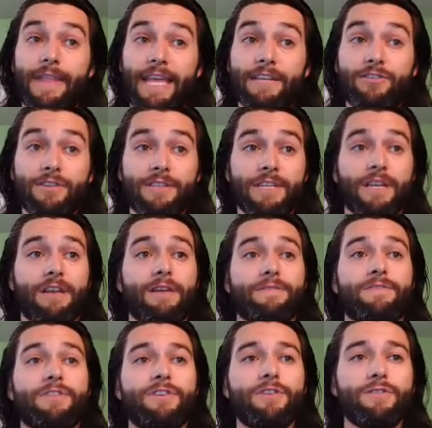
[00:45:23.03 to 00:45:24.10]
Interesting
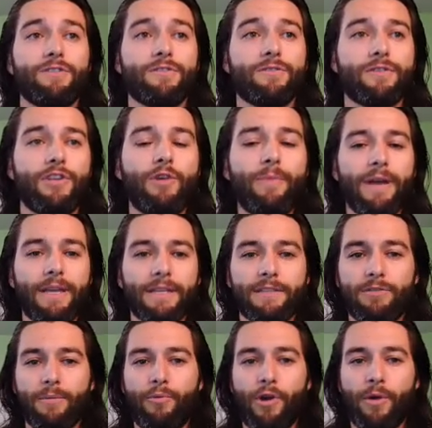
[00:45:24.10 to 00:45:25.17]
enough too, you might get
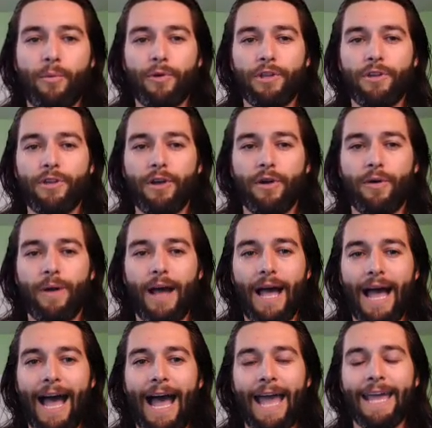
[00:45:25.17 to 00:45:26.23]
to a point where you go,
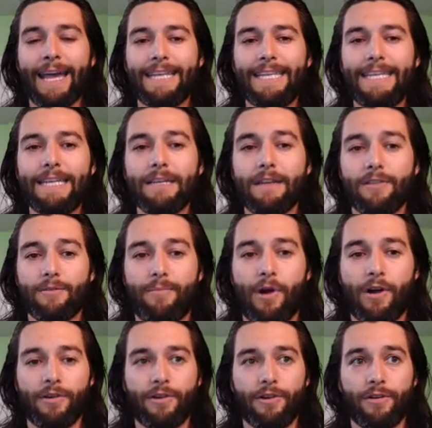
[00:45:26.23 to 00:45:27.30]
hey, I need another
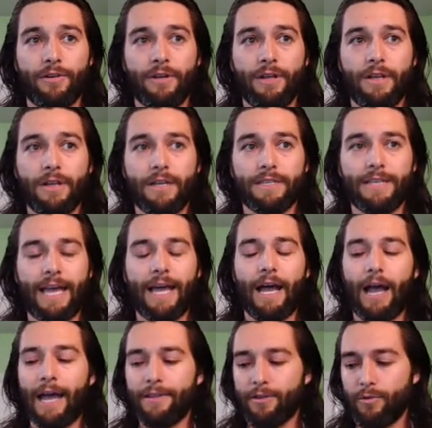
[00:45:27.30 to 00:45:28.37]
partner because
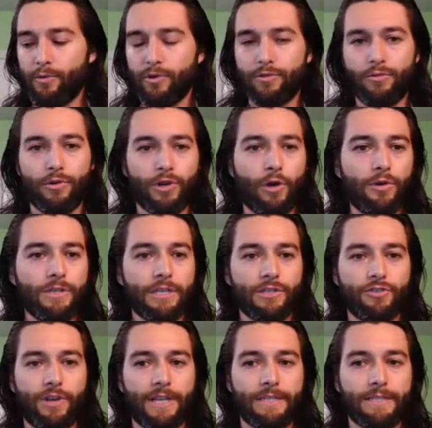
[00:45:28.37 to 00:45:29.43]
either we're going to
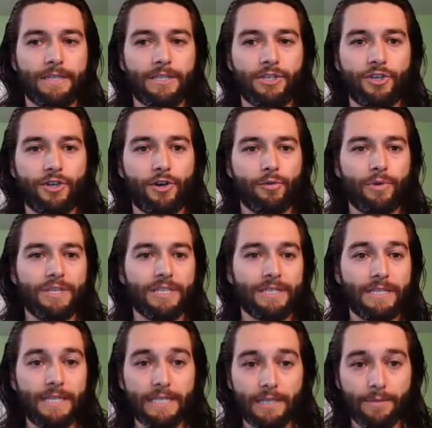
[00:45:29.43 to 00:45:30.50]
transition or we
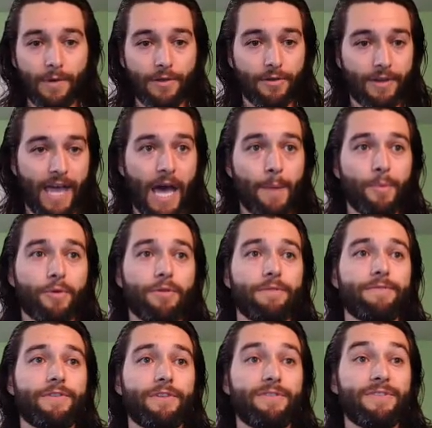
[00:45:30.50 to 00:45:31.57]
just need some other capital
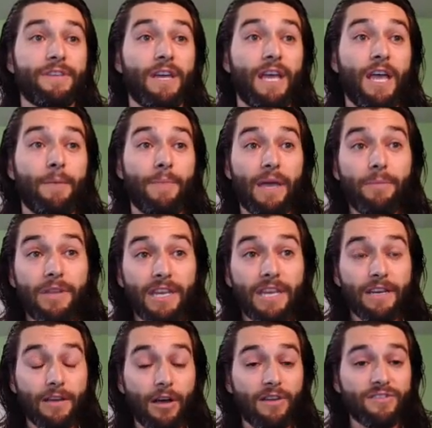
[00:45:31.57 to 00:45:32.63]
infused. Maybe you
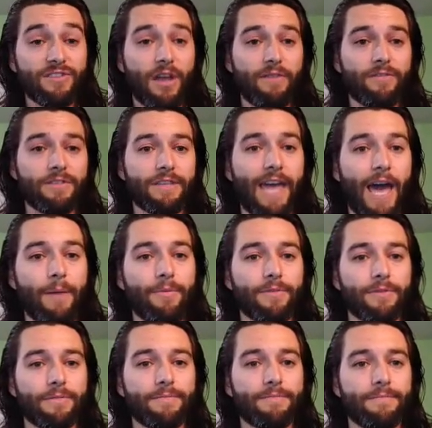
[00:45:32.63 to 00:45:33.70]
need to call Sovereign's
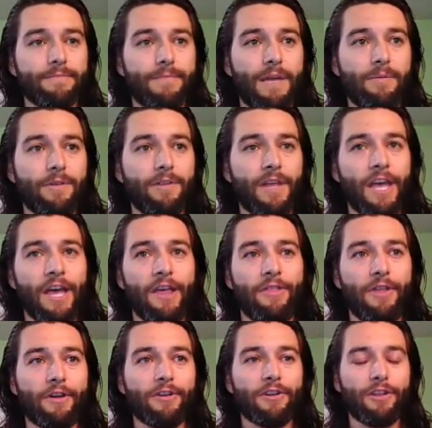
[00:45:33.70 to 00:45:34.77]
Capital. Maybe
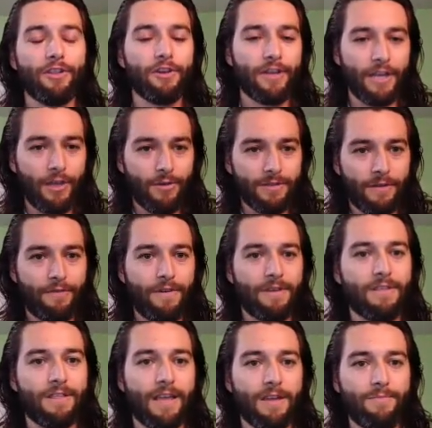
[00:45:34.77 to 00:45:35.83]
they're going to look at you as a
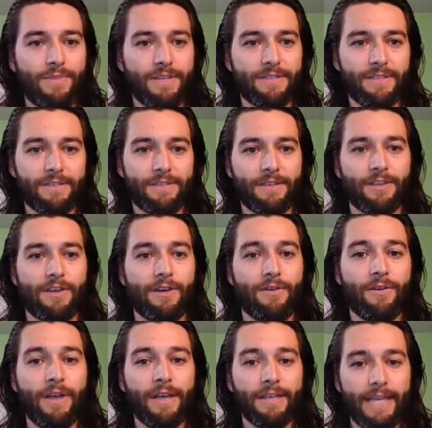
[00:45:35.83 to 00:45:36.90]
faith-aligned business and
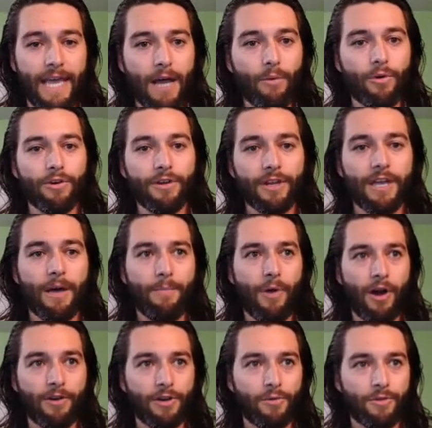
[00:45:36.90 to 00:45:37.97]
go, yeah, we're going to come
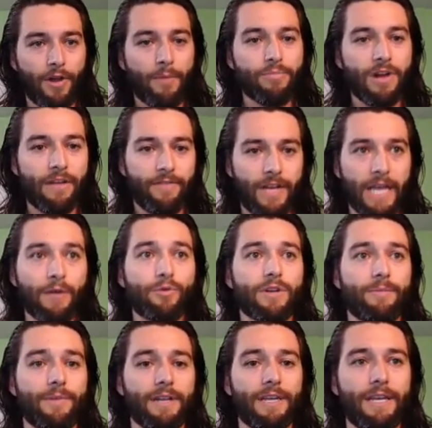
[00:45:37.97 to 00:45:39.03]
partner with our private
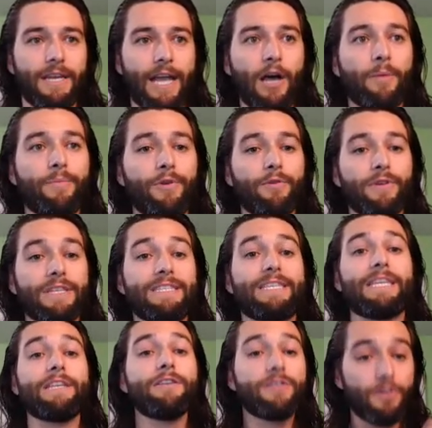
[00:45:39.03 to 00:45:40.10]
equity money and help you
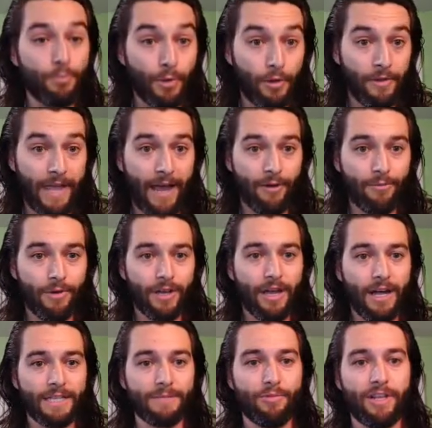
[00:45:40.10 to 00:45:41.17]
continue to build out what
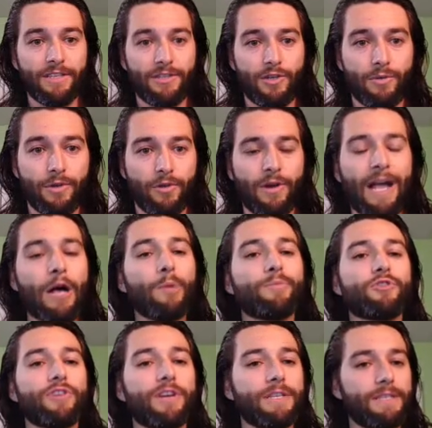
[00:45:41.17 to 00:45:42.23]
God's blessed you with, or
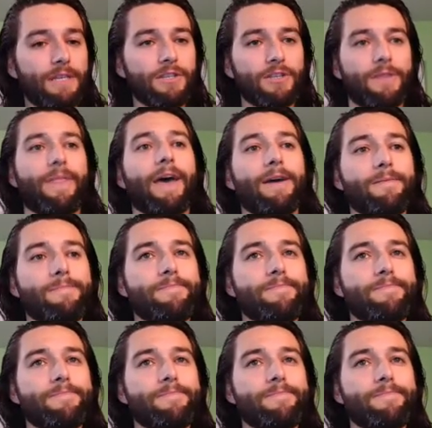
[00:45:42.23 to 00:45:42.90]
help transition that.